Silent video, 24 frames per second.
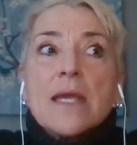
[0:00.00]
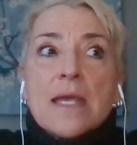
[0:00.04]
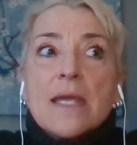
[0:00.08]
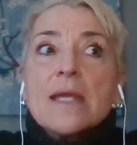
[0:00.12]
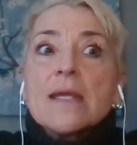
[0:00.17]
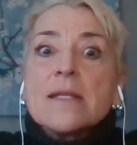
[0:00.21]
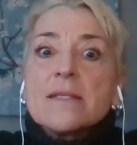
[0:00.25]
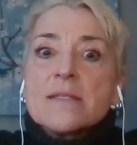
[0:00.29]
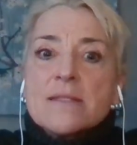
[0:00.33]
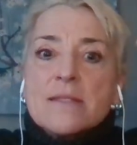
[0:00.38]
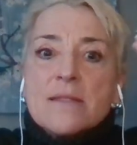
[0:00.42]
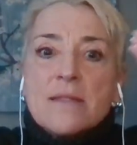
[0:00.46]

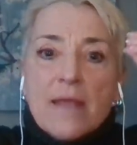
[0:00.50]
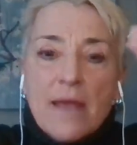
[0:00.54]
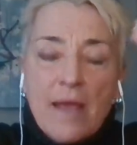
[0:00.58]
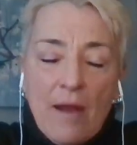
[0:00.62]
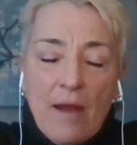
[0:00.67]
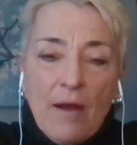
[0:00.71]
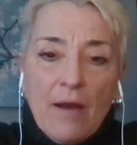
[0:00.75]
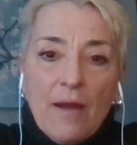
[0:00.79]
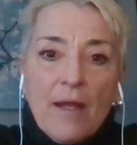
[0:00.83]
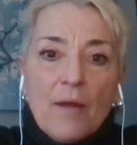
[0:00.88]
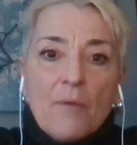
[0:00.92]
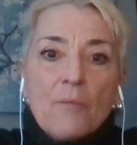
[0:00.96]
It's
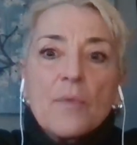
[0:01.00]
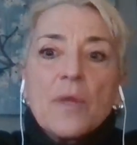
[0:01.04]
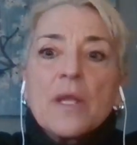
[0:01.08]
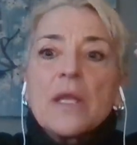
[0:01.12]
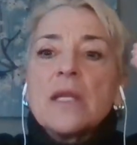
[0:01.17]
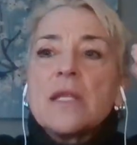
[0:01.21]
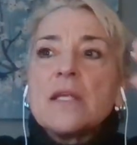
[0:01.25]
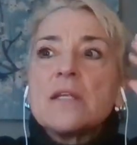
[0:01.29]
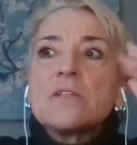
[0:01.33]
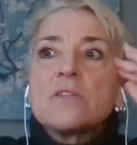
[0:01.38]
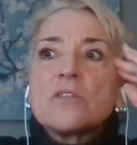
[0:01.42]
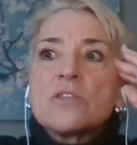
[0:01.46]
there and we
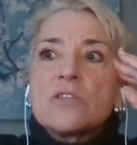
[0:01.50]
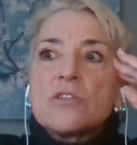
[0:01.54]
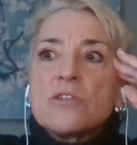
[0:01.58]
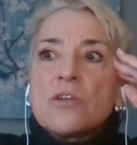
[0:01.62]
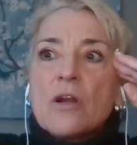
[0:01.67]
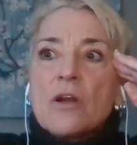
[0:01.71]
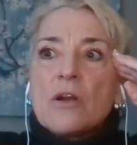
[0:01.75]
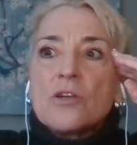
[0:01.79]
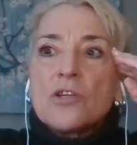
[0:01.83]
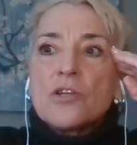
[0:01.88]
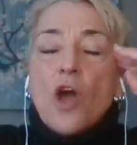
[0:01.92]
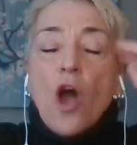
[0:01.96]
need to
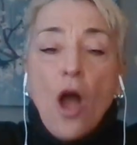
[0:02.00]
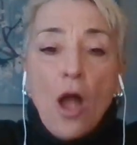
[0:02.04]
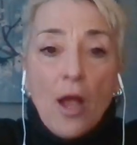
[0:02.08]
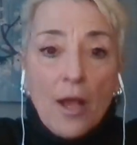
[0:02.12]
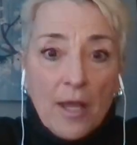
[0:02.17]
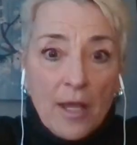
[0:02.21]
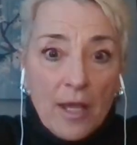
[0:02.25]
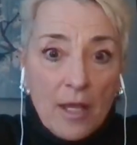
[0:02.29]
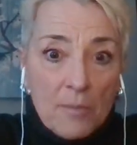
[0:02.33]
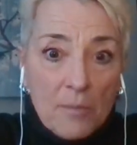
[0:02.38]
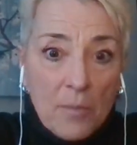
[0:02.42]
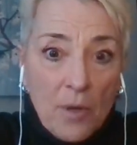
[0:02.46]
start
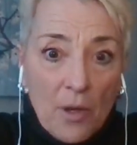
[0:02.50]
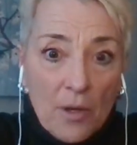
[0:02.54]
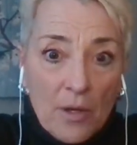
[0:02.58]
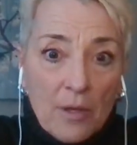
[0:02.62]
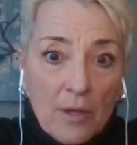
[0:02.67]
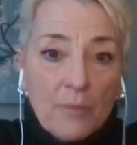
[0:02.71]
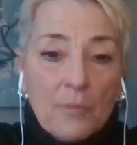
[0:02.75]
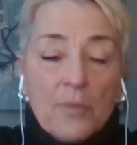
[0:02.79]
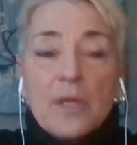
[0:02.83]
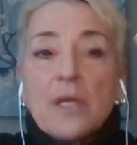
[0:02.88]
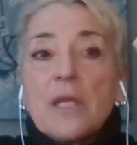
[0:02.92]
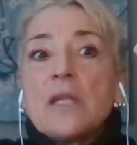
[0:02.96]
talking about it.
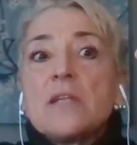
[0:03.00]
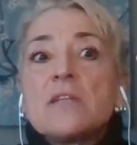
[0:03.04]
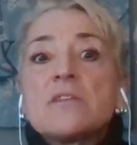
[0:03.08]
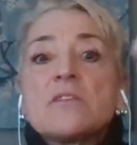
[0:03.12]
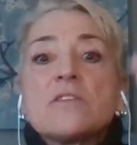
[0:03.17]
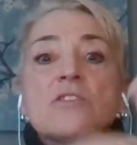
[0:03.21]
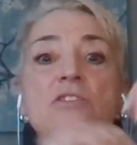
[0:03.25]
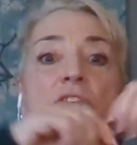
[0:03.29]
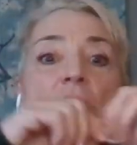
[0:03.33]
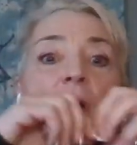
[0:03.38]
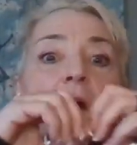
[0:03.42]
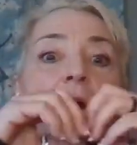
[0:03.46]
We need to
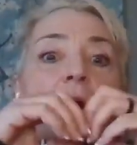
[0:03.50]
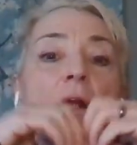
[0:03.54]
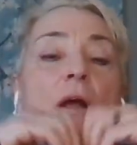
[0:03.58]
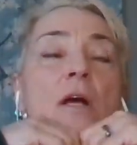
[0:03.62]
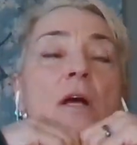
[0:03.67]
start